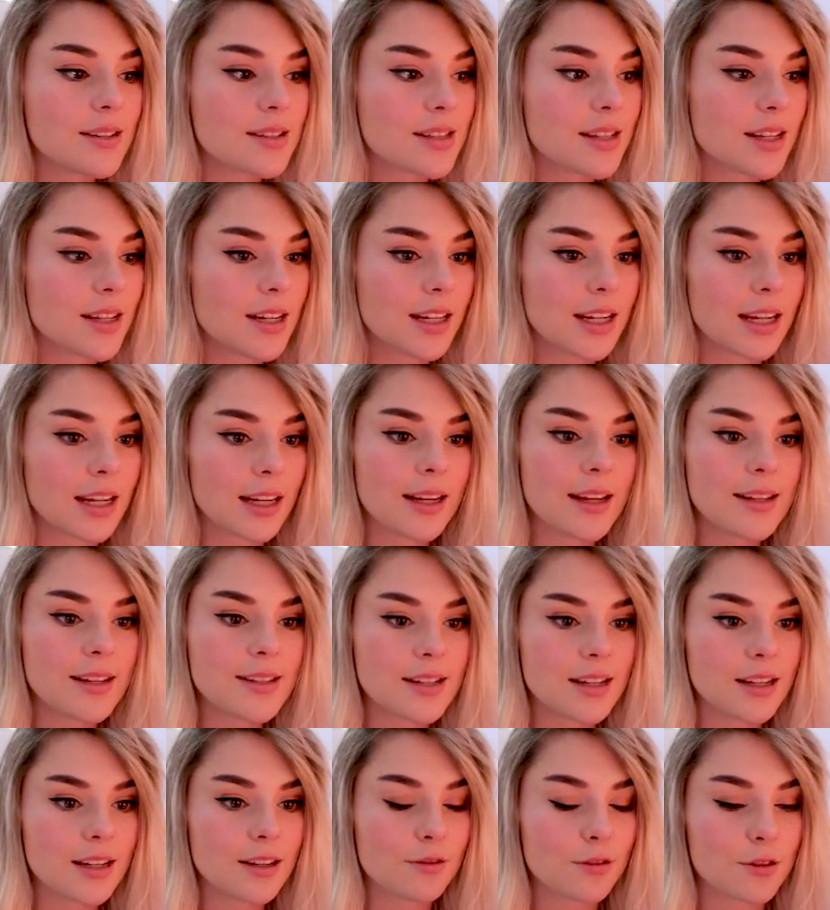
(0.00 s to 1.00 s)
the
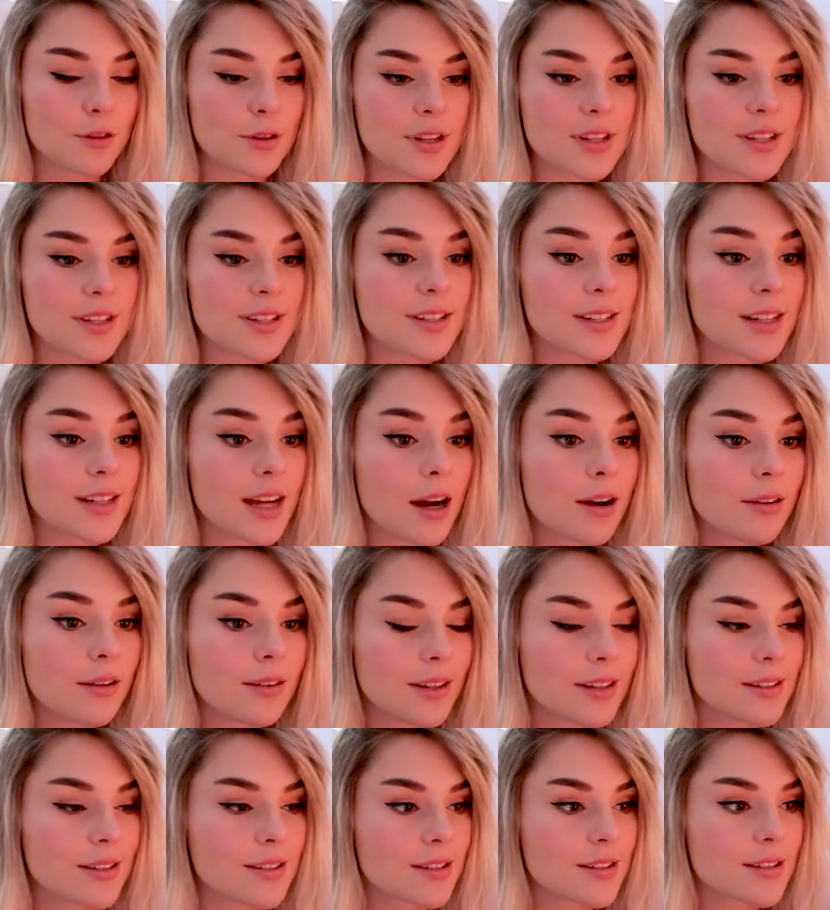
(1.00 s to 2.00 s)
Guillotine for the scout.
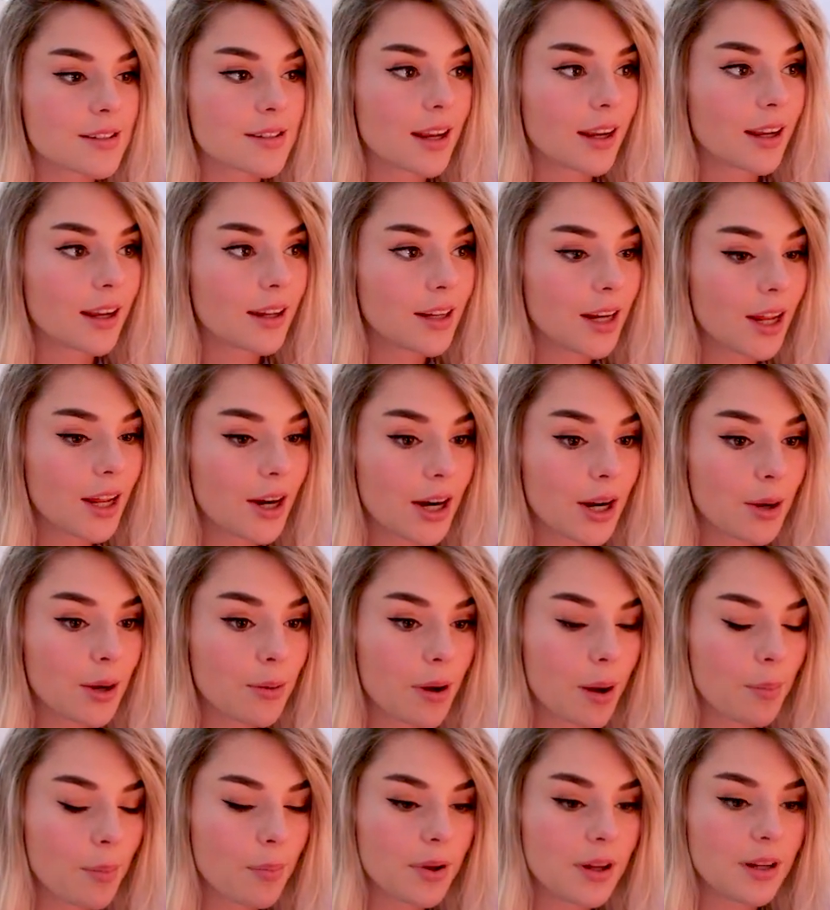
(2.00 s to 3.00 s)
It's a secondary
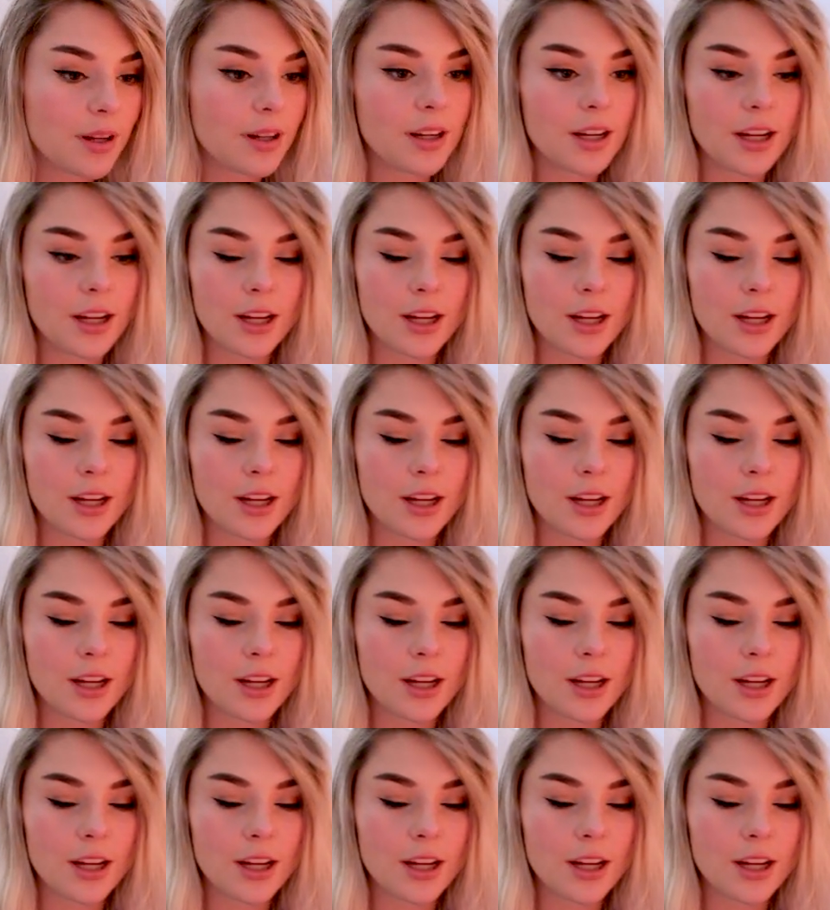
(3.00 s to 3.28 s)
weapon.